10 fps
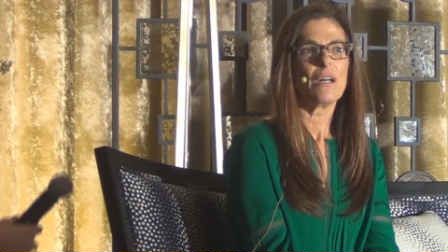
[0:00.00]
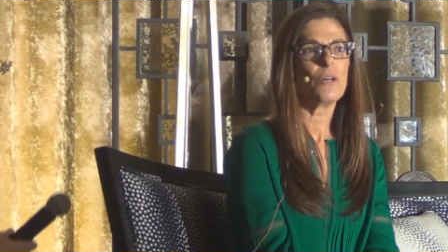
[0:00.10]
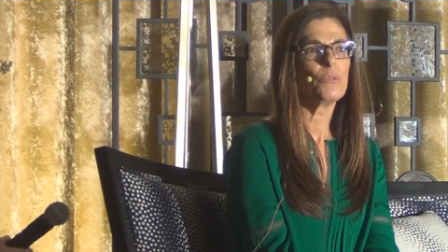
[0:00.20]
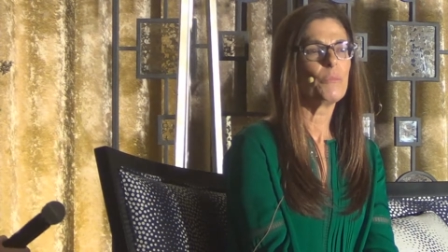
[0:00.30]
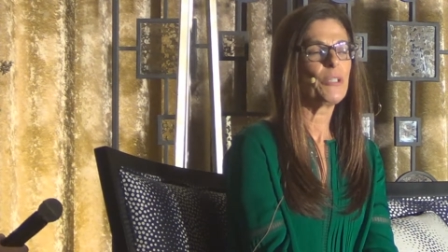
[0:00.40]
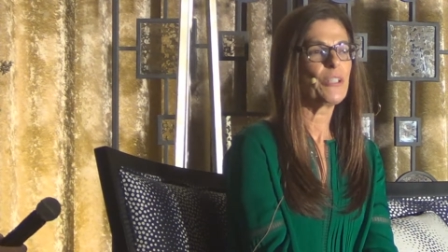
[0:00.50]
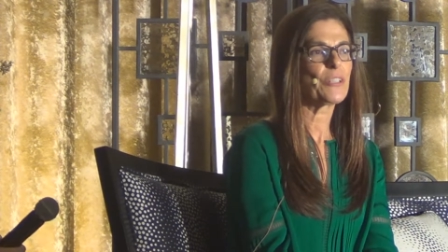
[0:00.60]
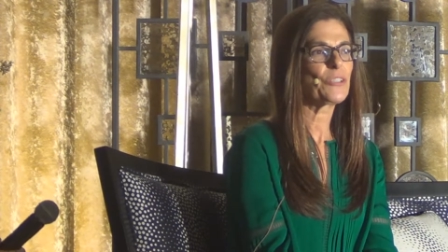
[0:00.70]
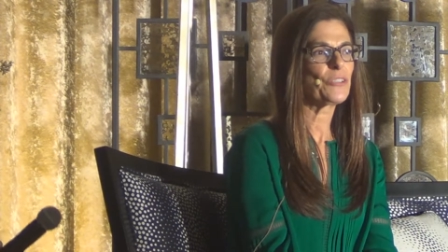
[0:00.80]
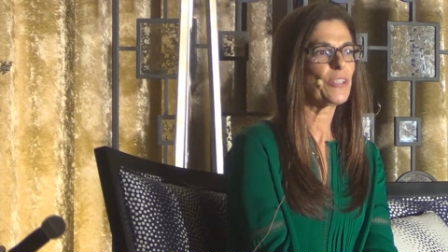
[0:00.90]
a woman
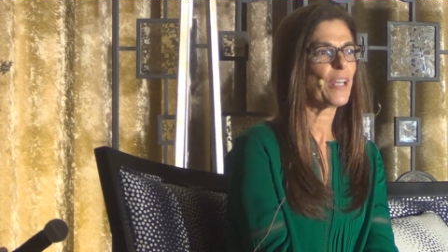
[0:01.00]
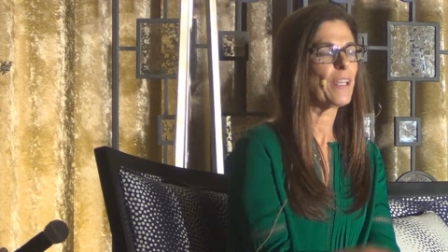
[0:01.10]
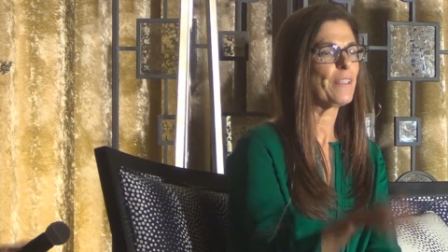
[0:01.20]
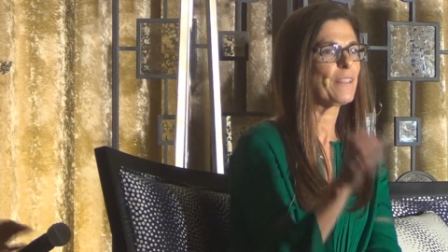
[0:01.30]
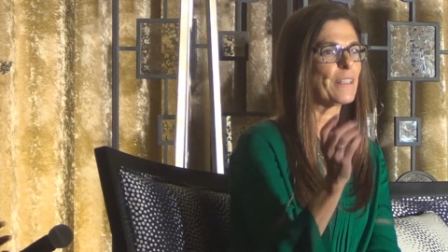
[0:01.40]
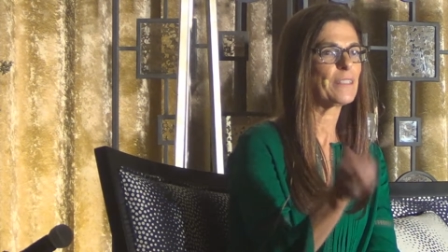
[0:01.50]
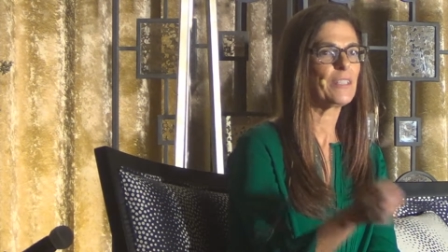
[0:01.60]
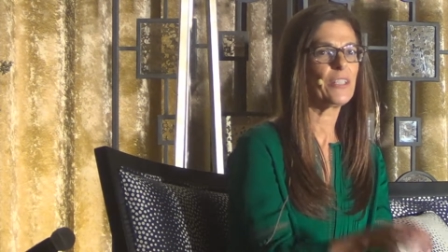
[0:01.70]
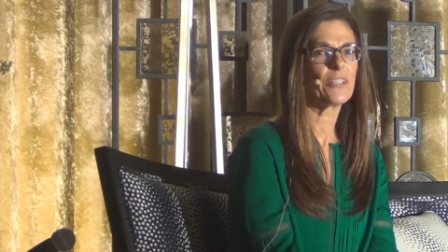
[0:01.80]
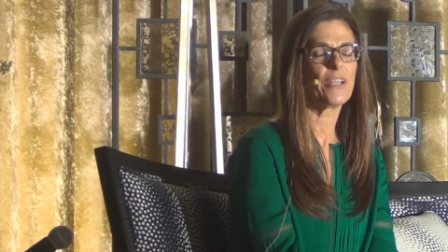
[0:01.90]
yesterday that's
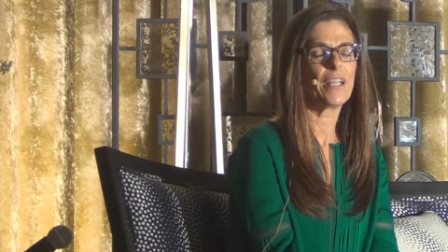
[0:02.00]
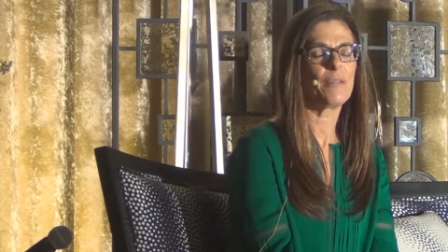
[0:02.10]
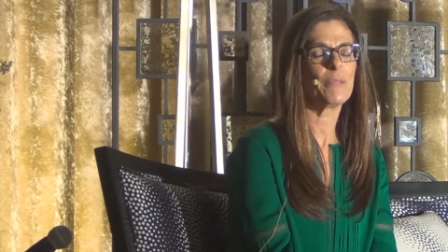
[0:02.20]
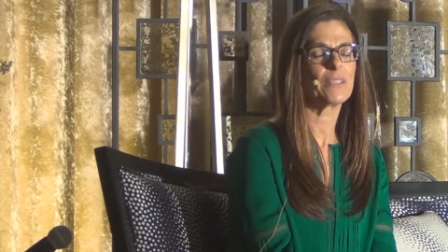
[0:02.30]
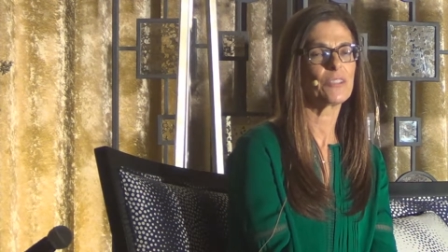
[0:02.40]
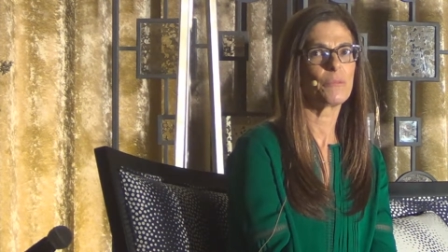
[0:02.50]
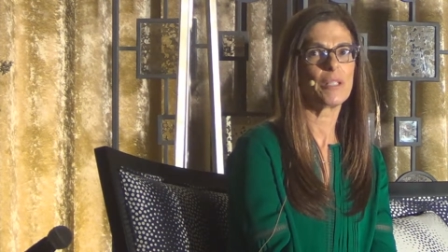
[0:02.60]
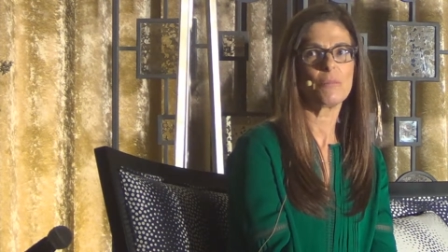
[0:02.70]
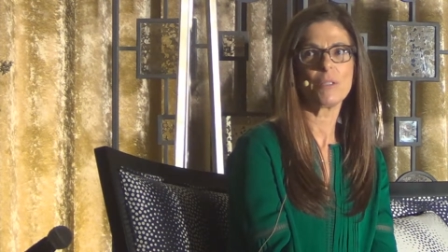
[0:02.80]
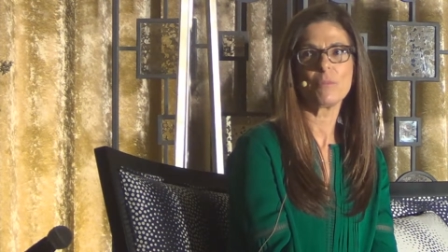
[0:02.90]
here, and I met so
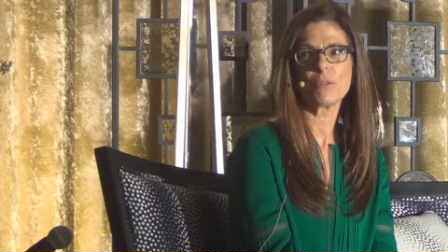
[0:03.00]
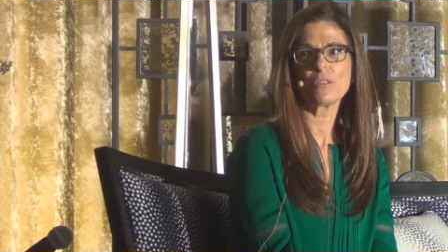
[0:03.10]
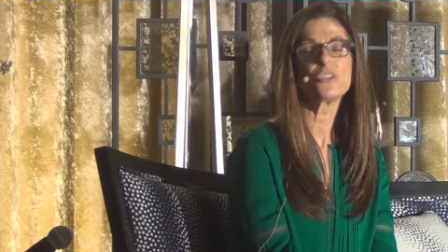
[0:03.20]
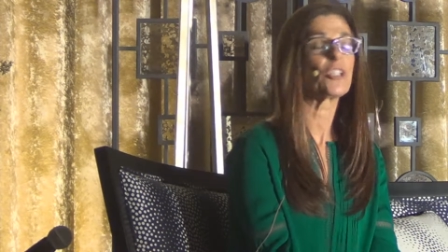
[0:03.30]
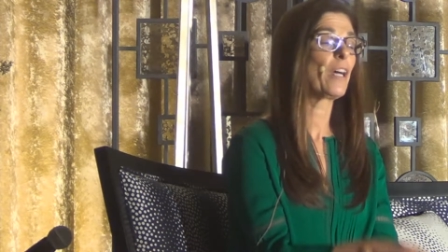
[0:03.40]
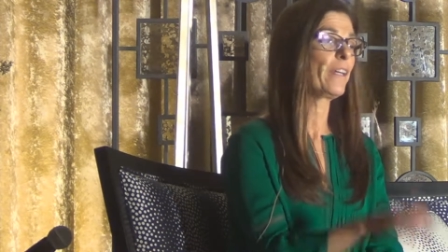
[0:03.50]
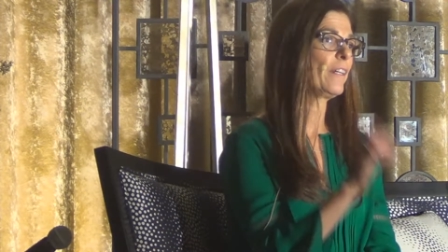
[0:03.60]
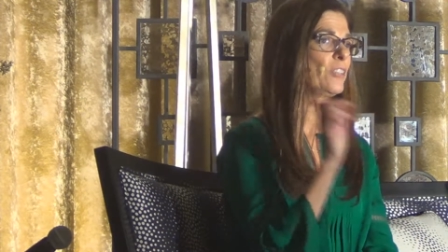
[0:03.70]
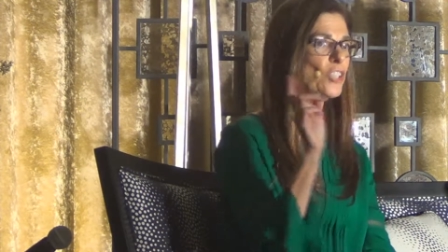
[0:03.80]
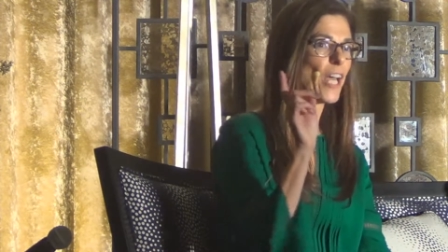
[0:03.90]
many people.
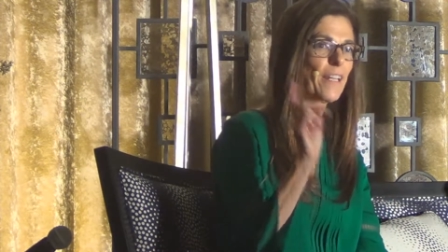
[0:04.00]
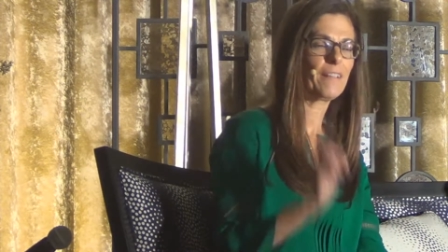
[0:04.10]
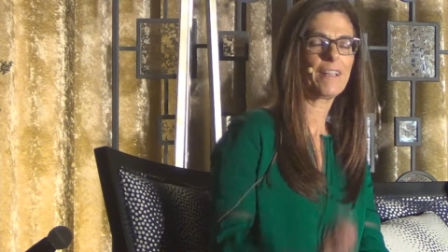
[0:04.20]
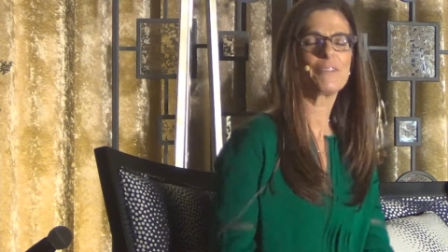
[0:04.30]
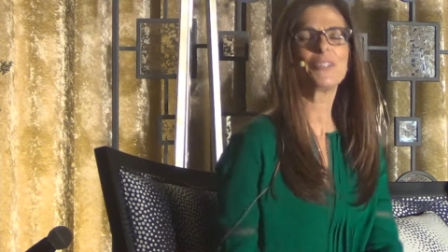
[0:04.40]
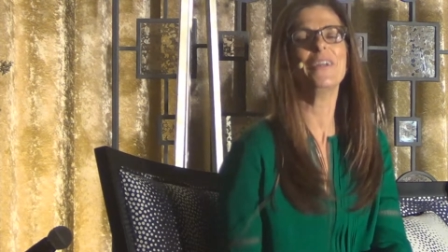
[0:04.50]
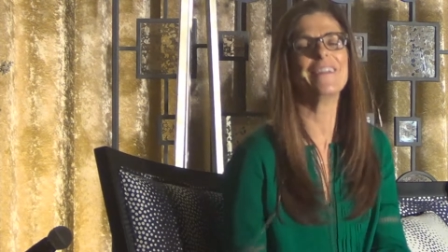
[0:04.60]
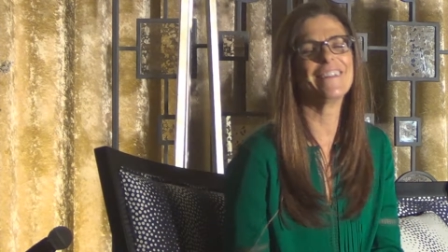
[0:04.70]
Jana, I was,